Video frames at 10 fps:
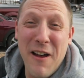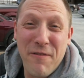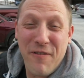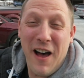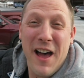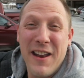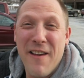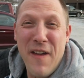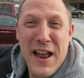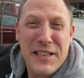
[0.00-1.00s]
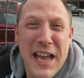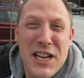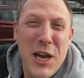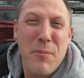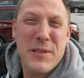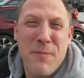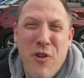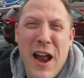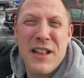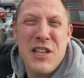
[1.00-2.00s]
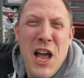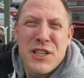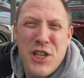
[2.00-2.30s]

a fun event to catch up with some friends.